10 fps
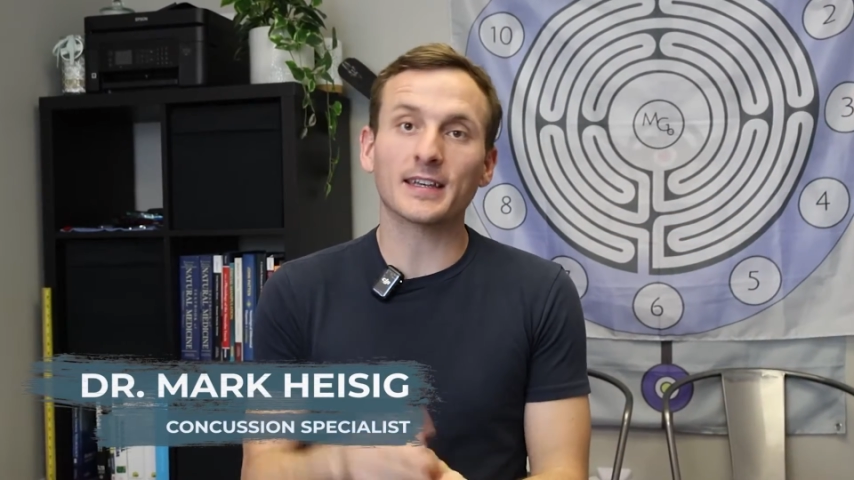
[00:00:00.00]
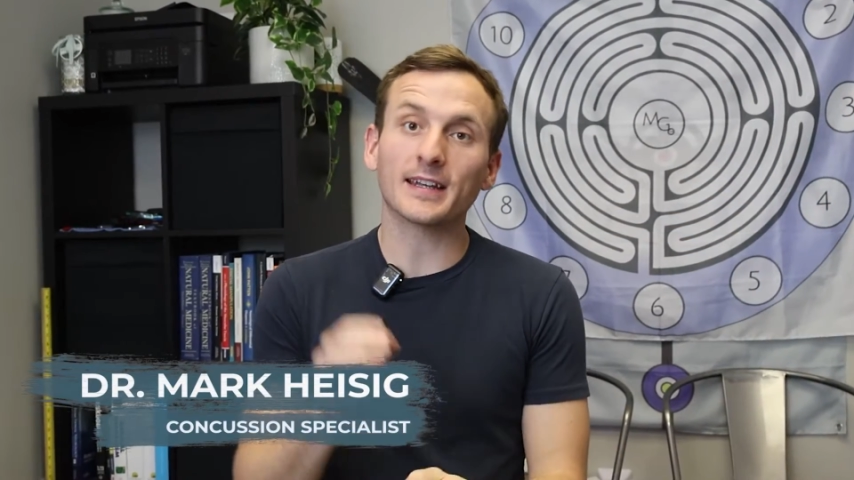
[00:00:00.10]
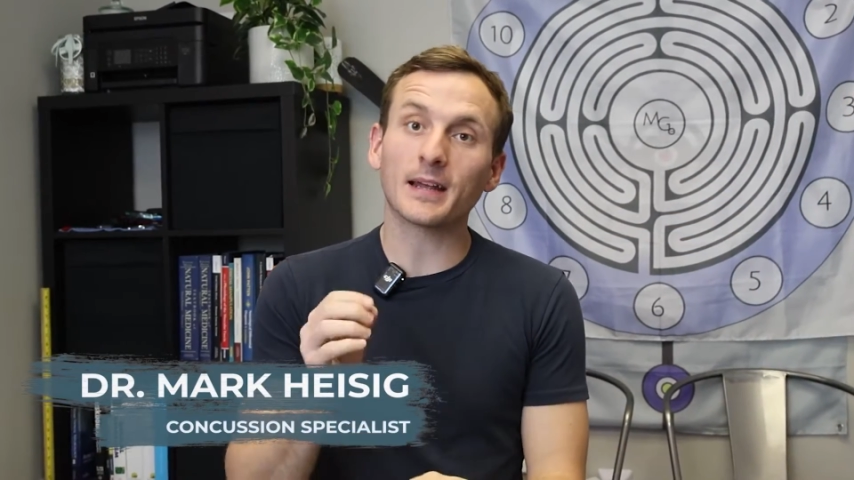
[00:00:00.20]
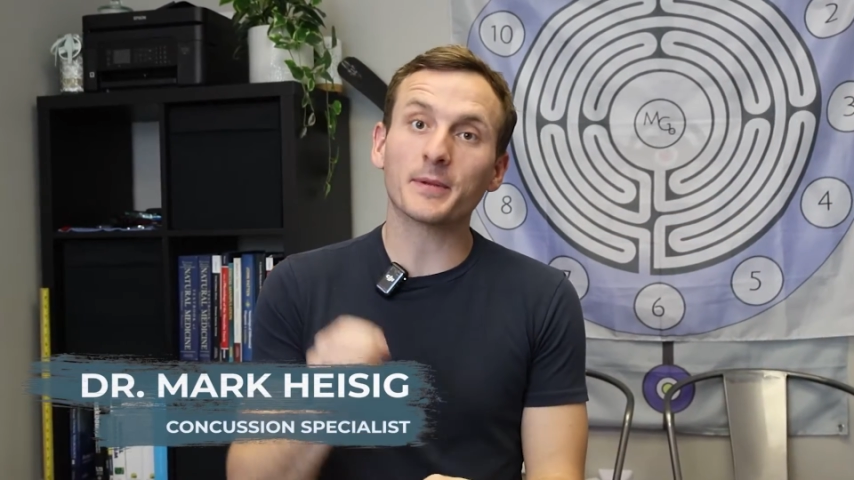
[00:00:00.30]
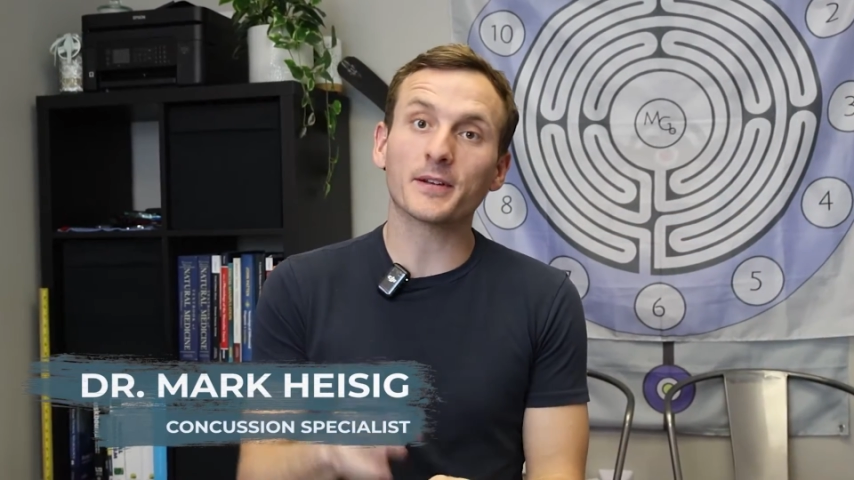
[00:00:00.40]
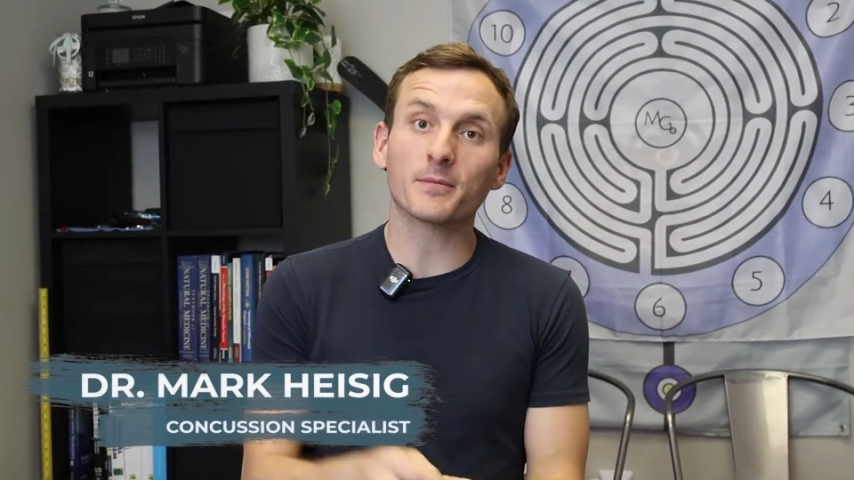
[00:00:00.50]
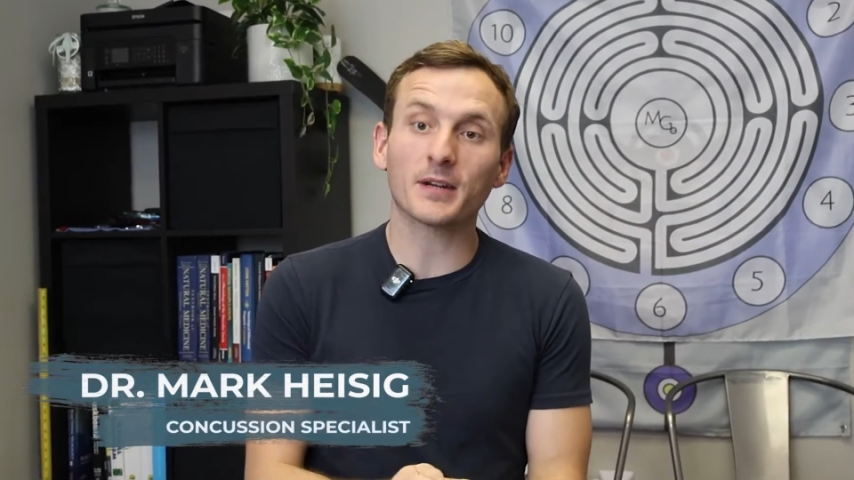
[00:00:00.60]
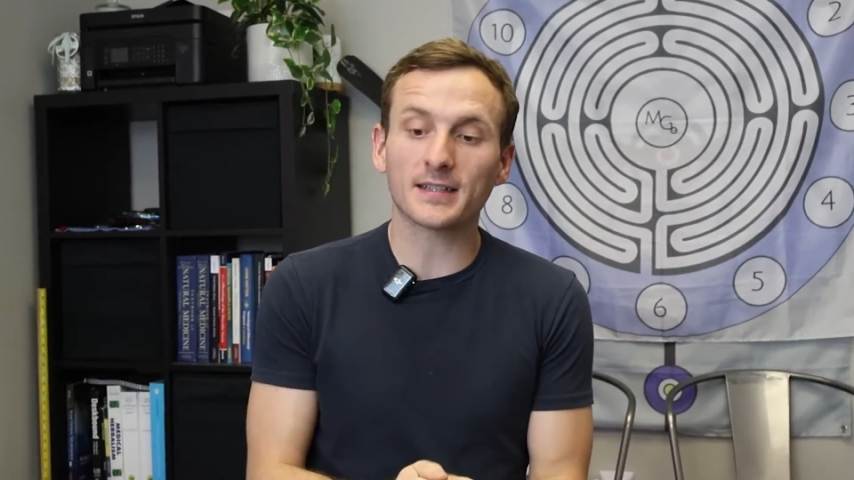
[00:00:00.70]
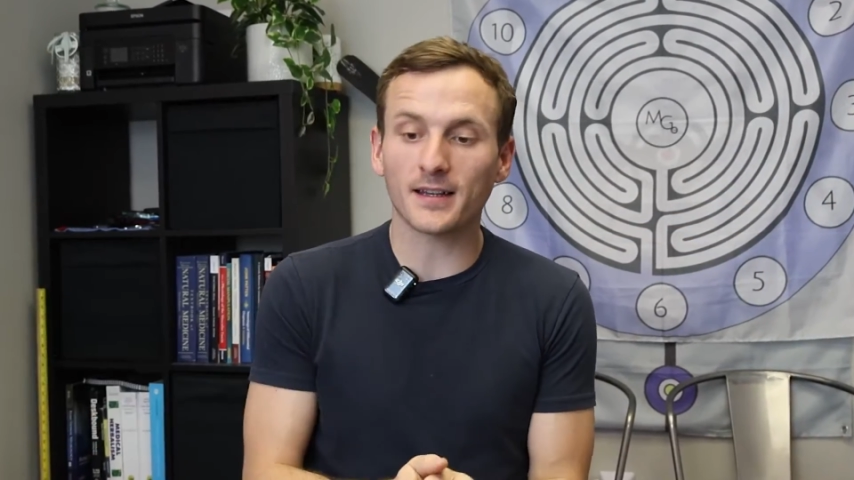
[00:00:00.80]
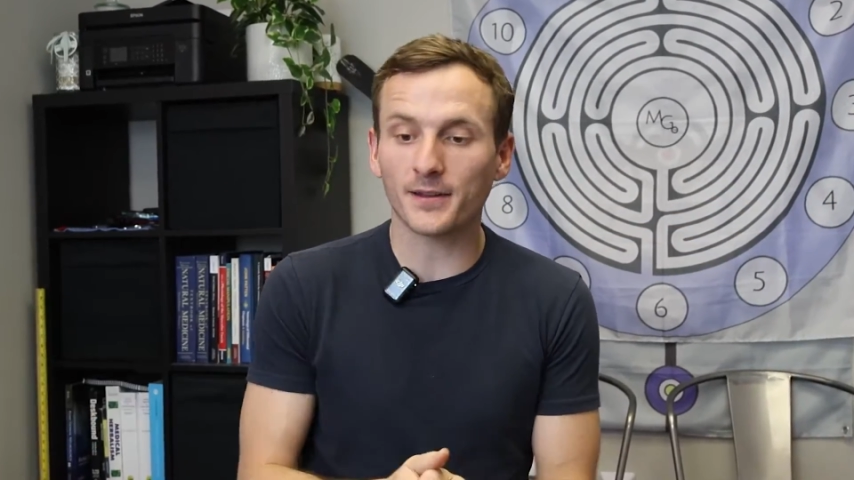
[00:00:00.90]
and I'm here to
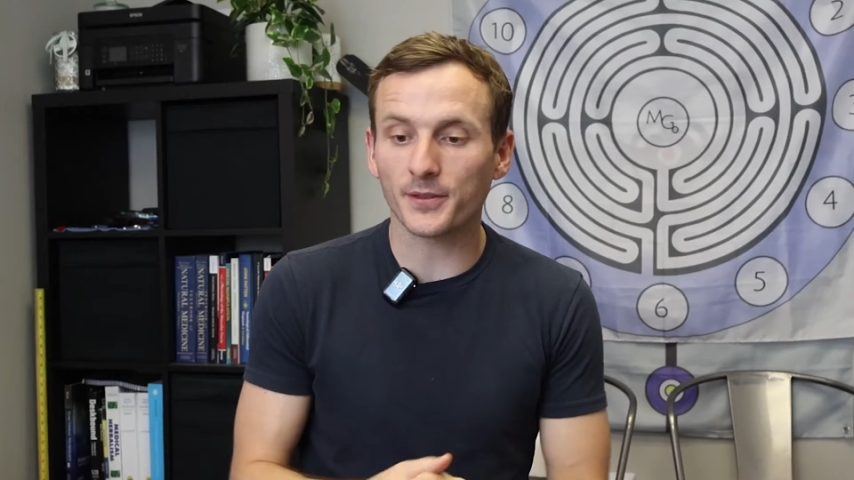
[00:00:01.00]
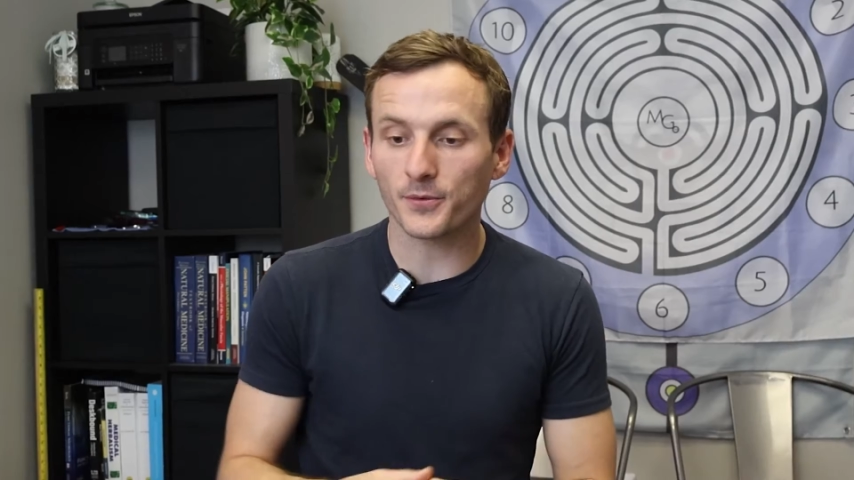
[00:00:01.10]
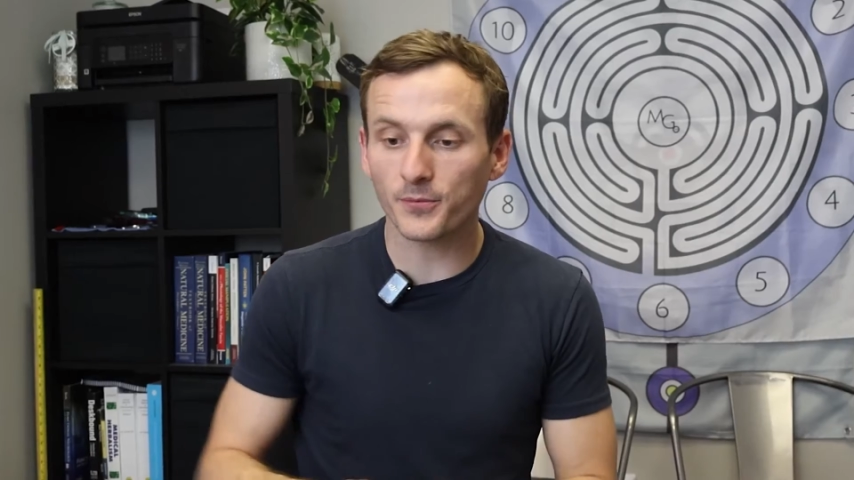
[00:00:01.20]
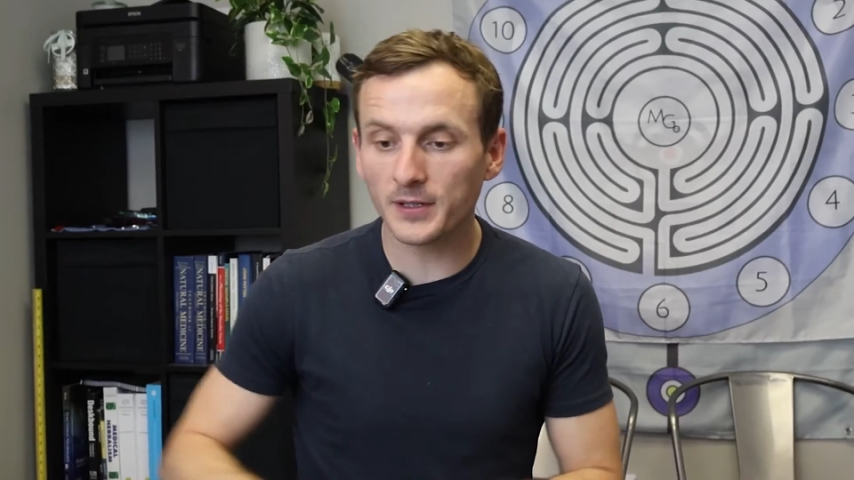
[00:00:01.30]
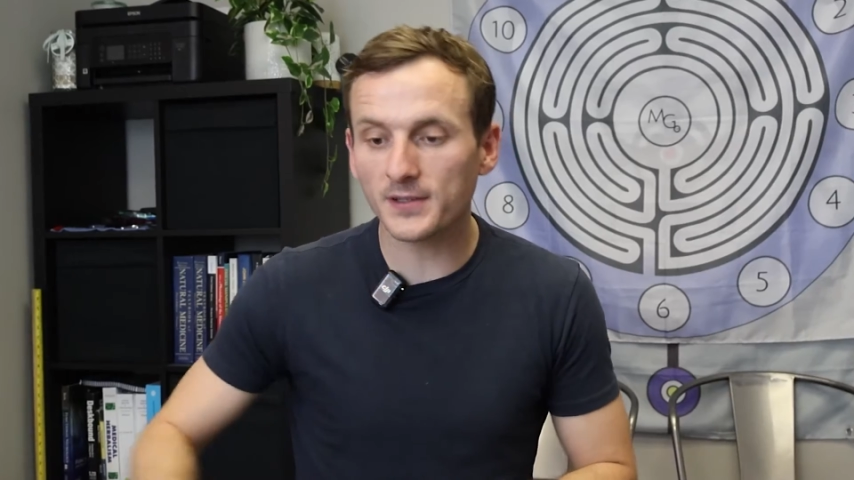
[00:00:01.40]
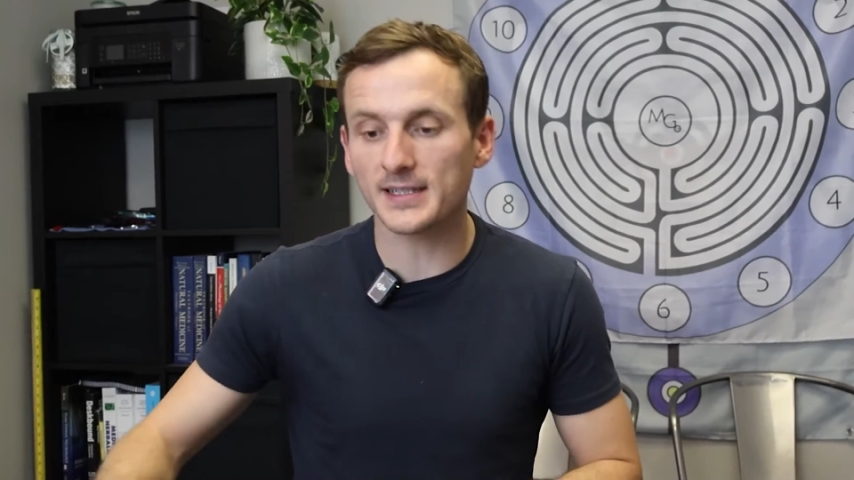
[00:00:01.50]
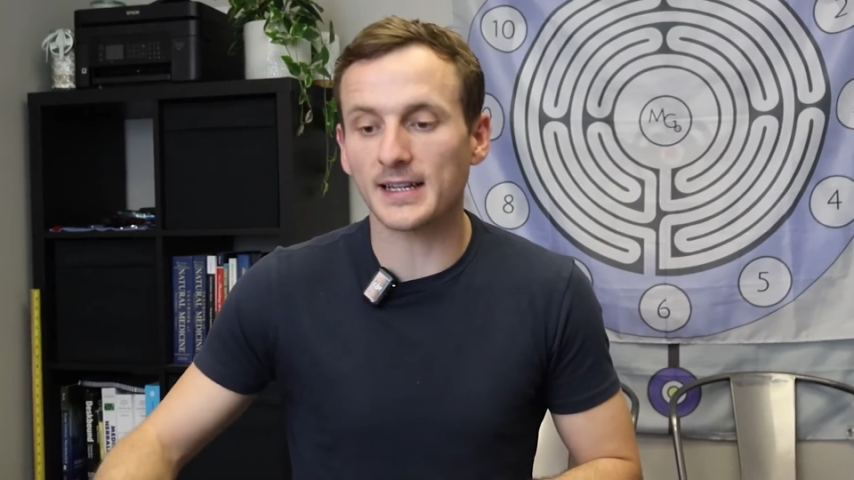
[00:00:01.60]
break down the real